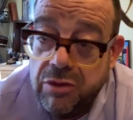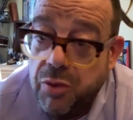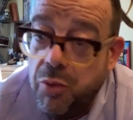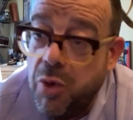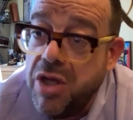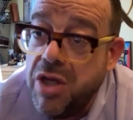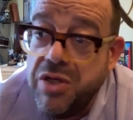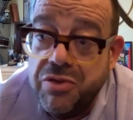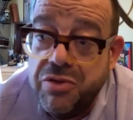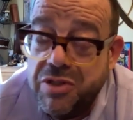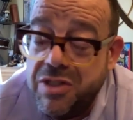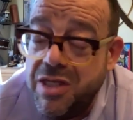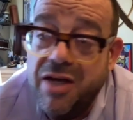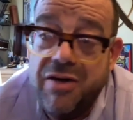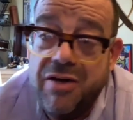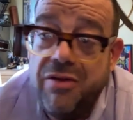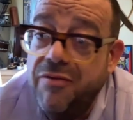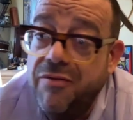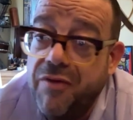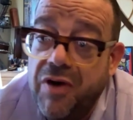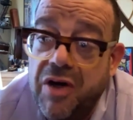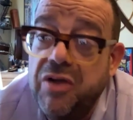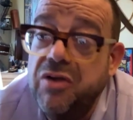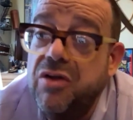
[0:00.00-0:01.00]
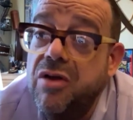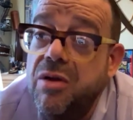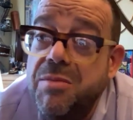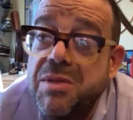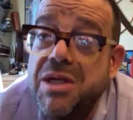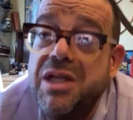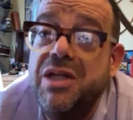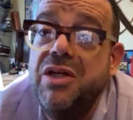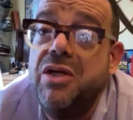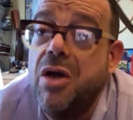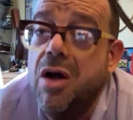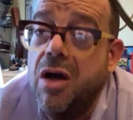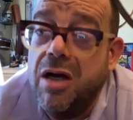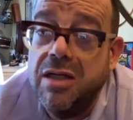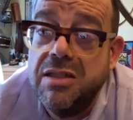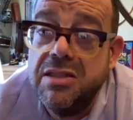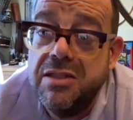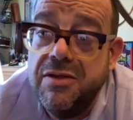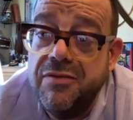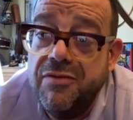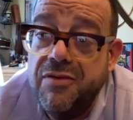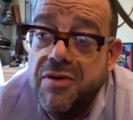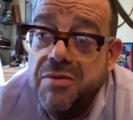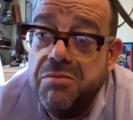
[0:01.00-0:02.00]
what you said are the very limited
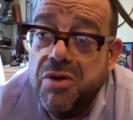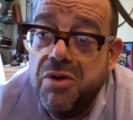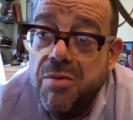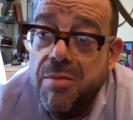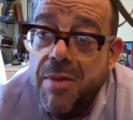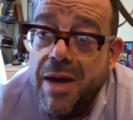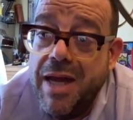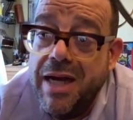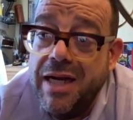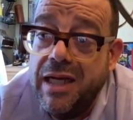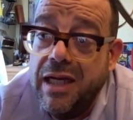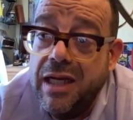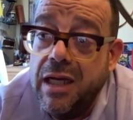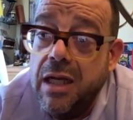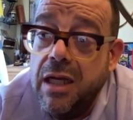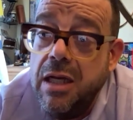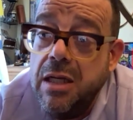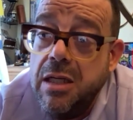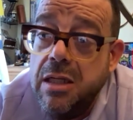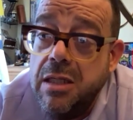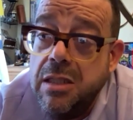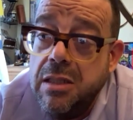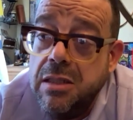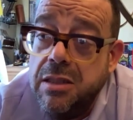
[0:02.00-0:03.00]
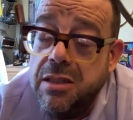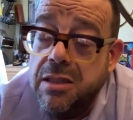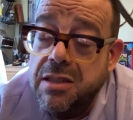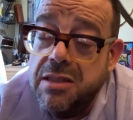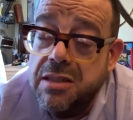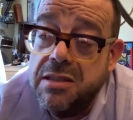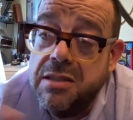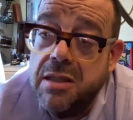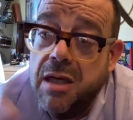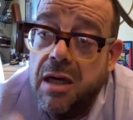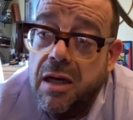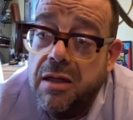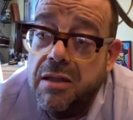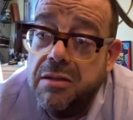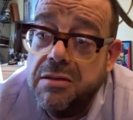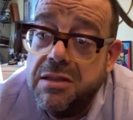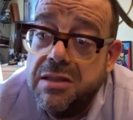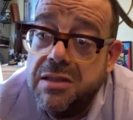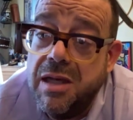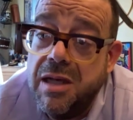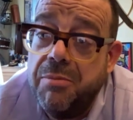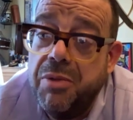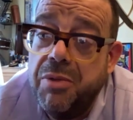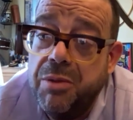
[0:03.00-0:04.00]
costs of implementing this
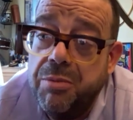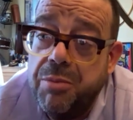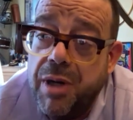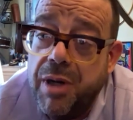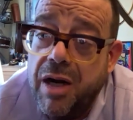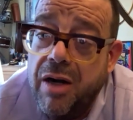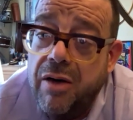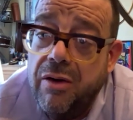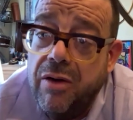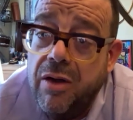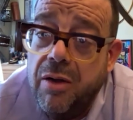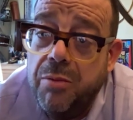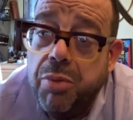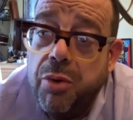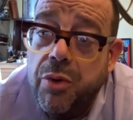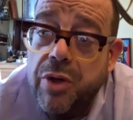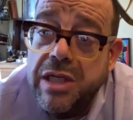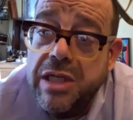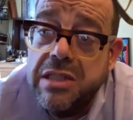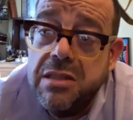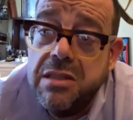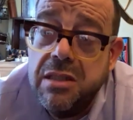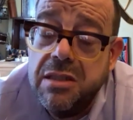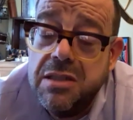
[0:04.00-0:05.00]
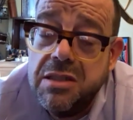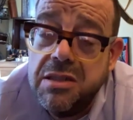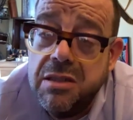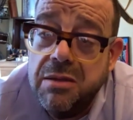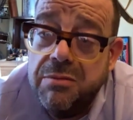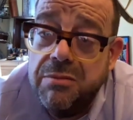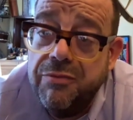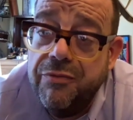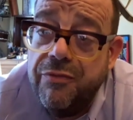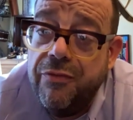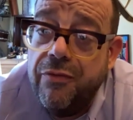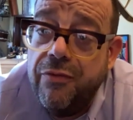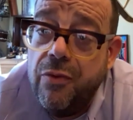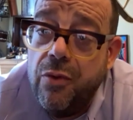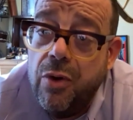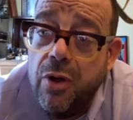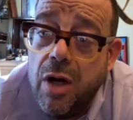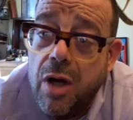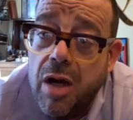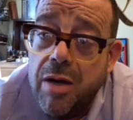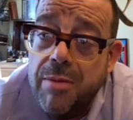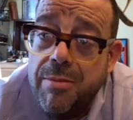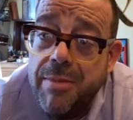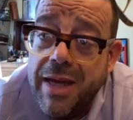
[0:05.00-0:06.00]
separate parallel point system
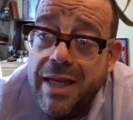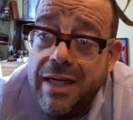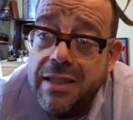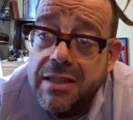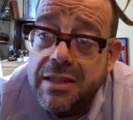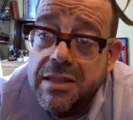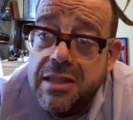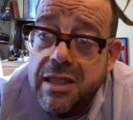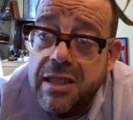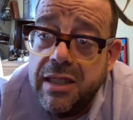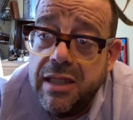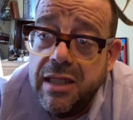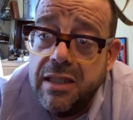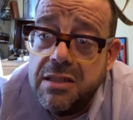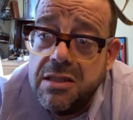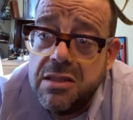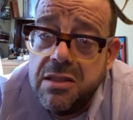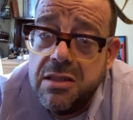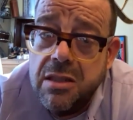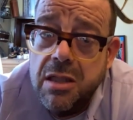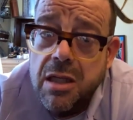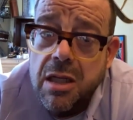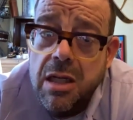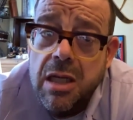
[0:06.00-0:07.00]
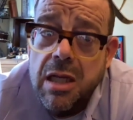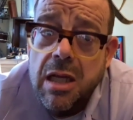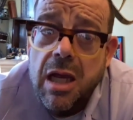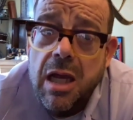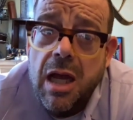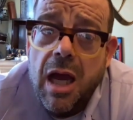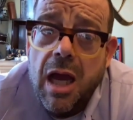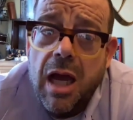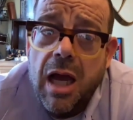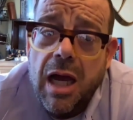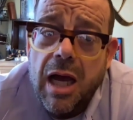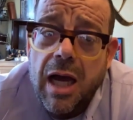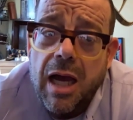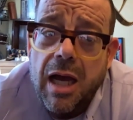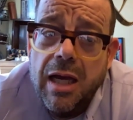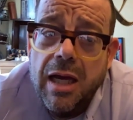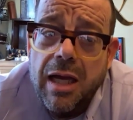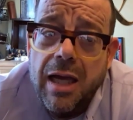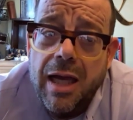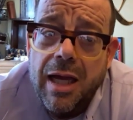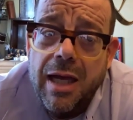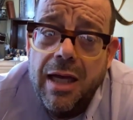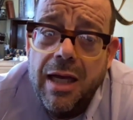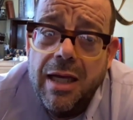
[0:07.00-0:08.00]
for automated tickets.
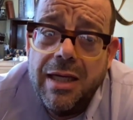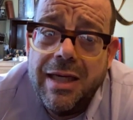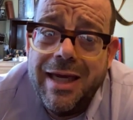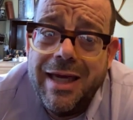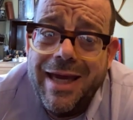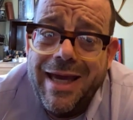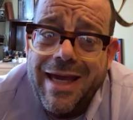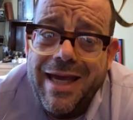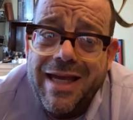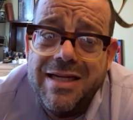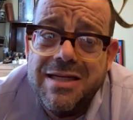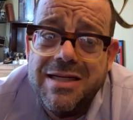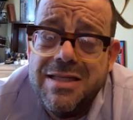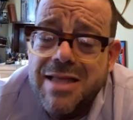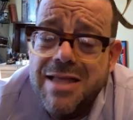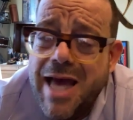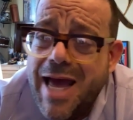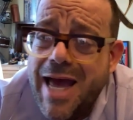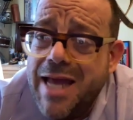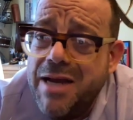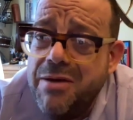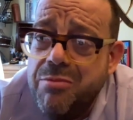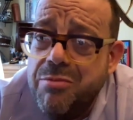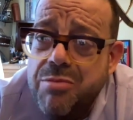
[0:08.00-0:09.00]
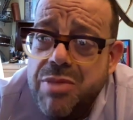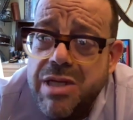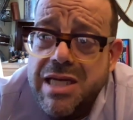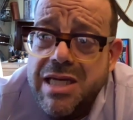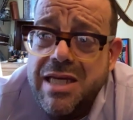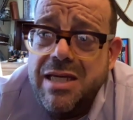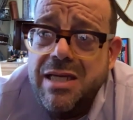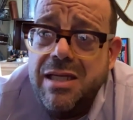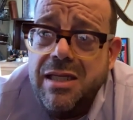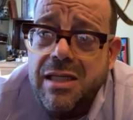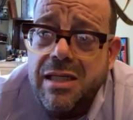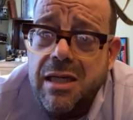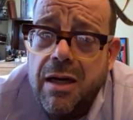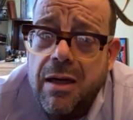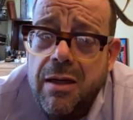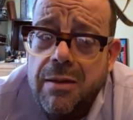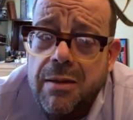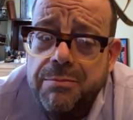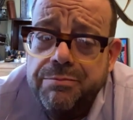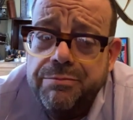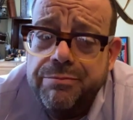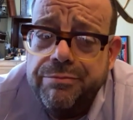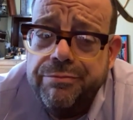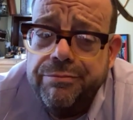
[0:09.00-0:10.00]
Can't that be
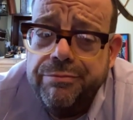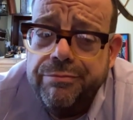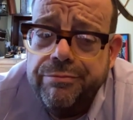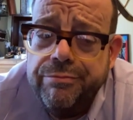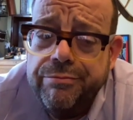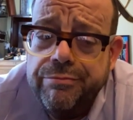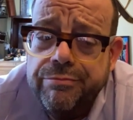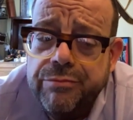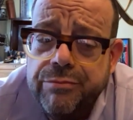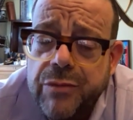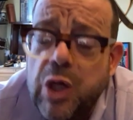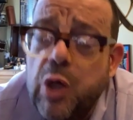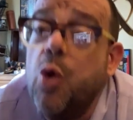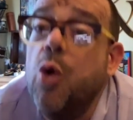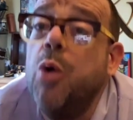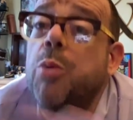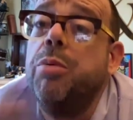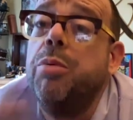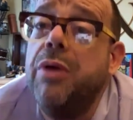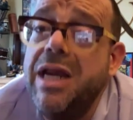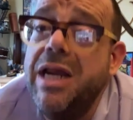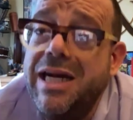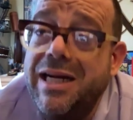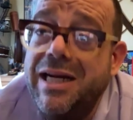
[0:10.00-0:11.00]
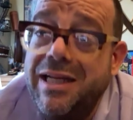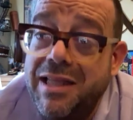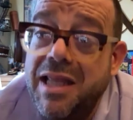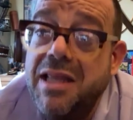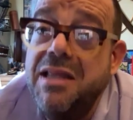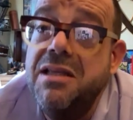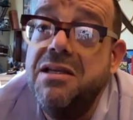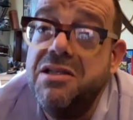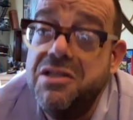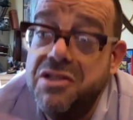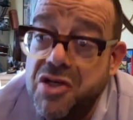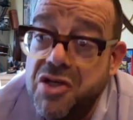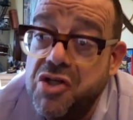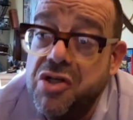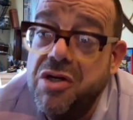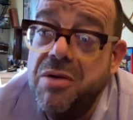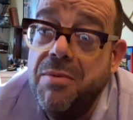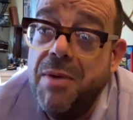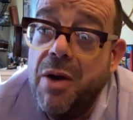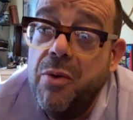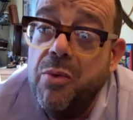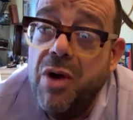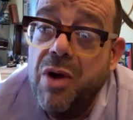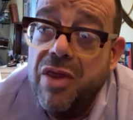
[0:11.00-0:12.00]
incorporated in the
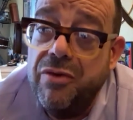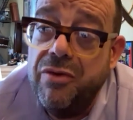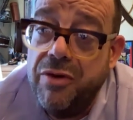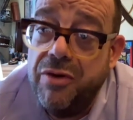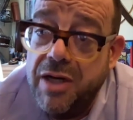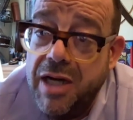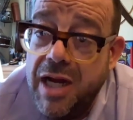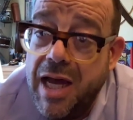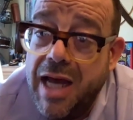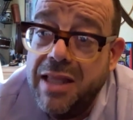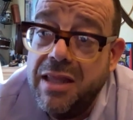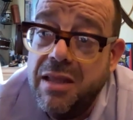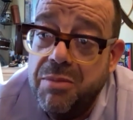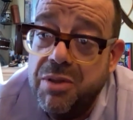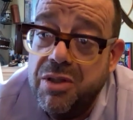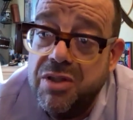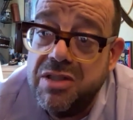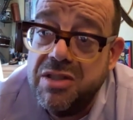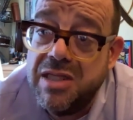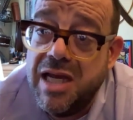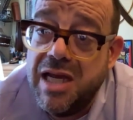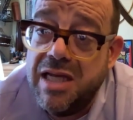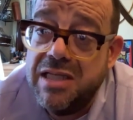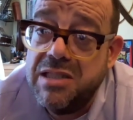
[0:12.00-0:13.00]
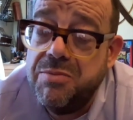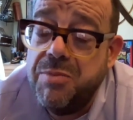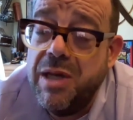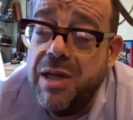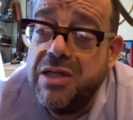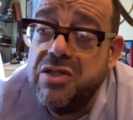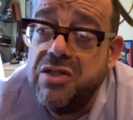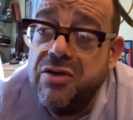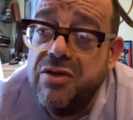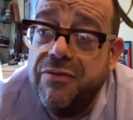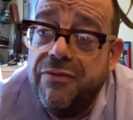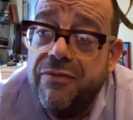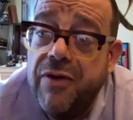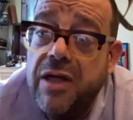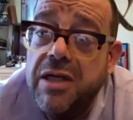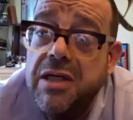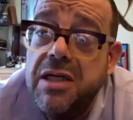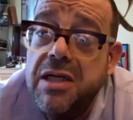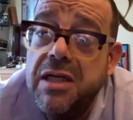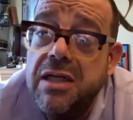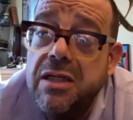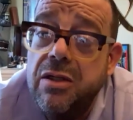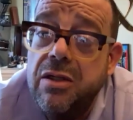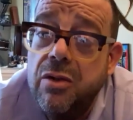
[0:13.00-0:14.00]
decision about whether or not the bill's aspects are
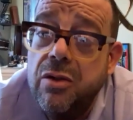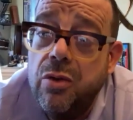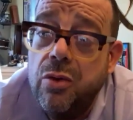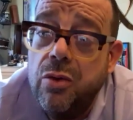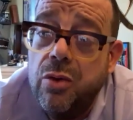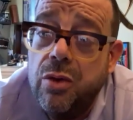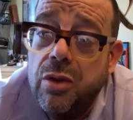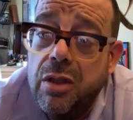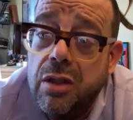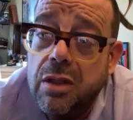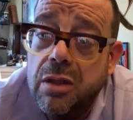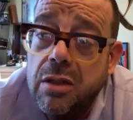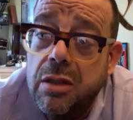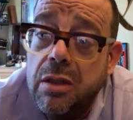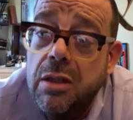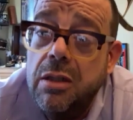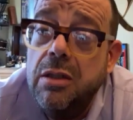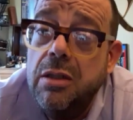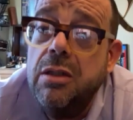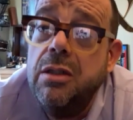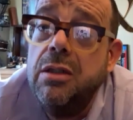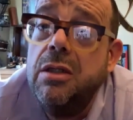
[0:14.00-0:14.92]
funded? Or